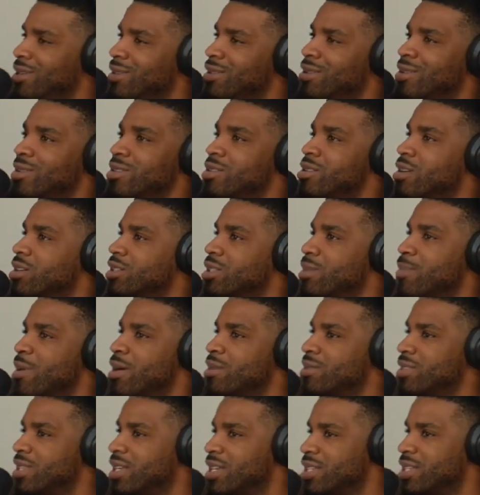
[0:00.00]
You know, he talked
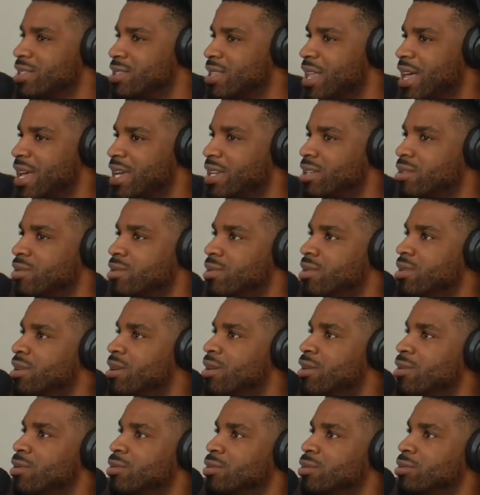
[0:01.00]
about things like, you
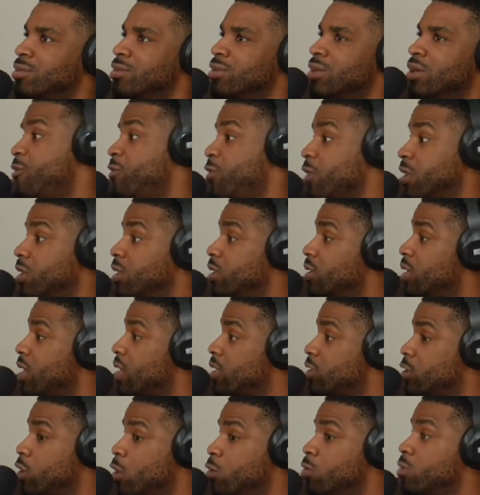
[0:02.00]
know, feeling
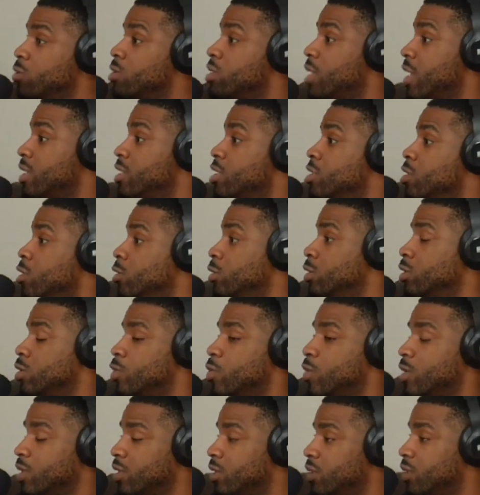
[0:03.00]
chose like the
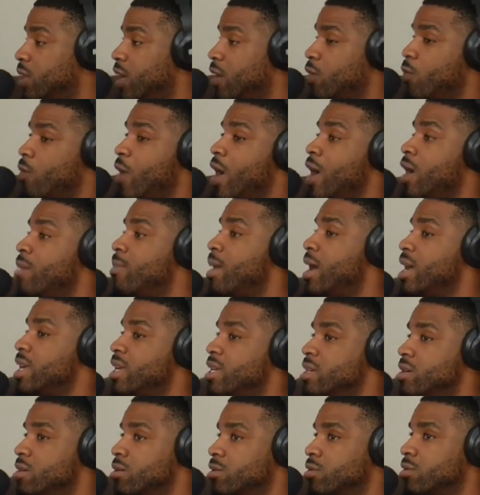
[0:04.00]
chosen one. Like, right. Why am I
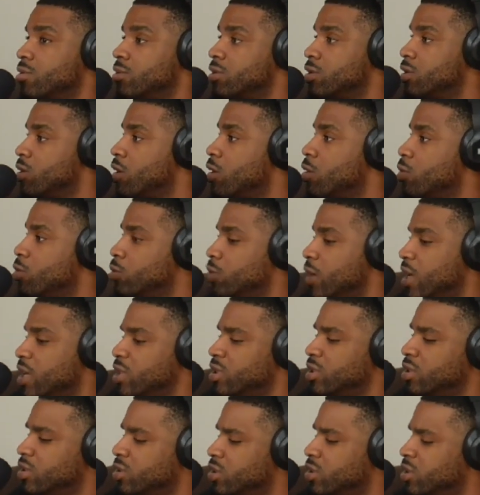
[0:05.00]
here? You know,
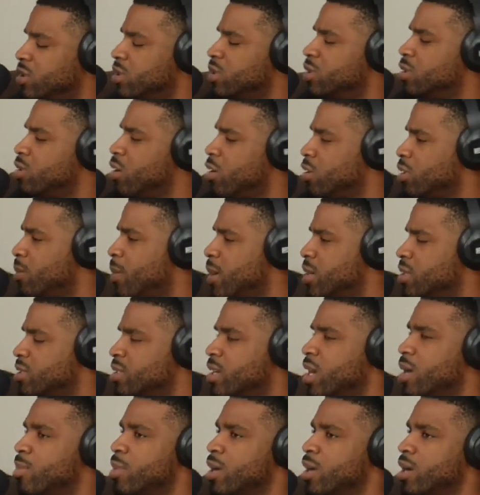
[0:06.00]
and then talking about his
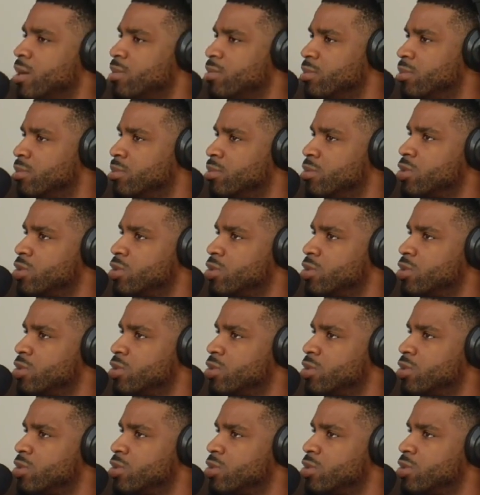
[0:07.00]
come up.